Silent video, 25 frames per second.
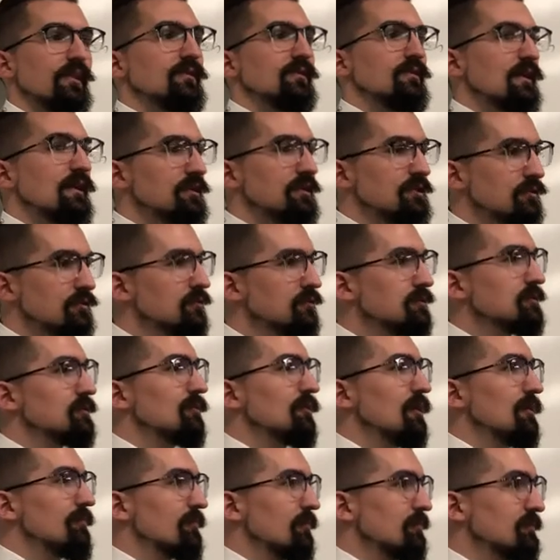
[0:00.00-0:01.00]
they do
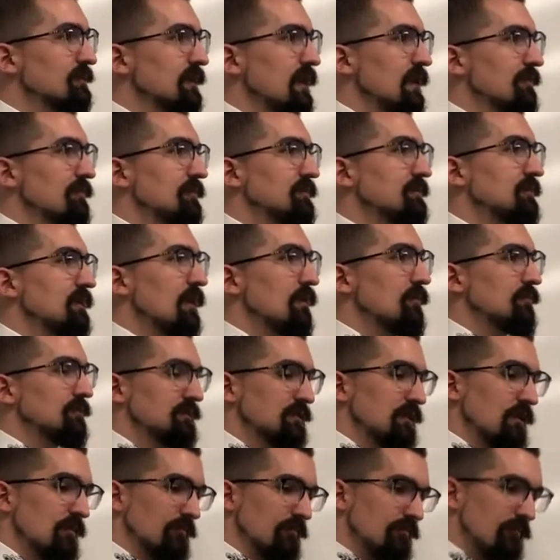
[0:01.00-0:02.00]
show up from time to time,
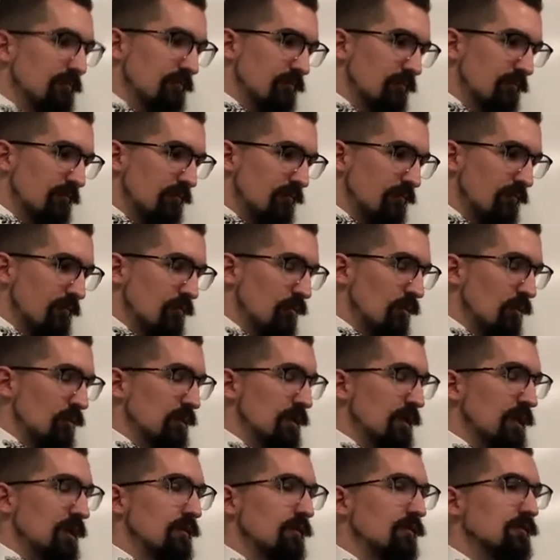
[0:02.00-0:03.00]
some for more
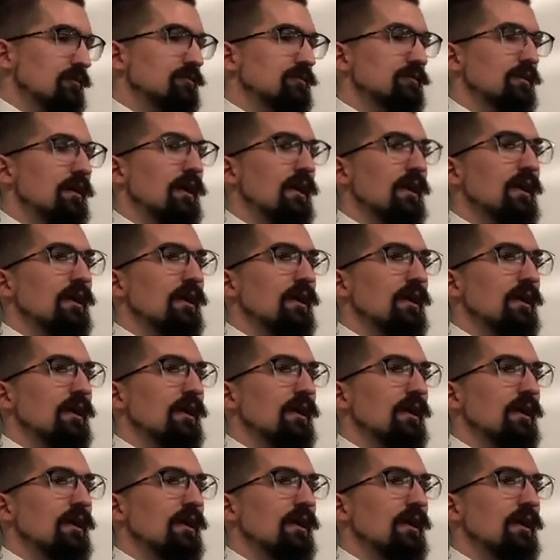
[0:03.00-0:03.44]
than others.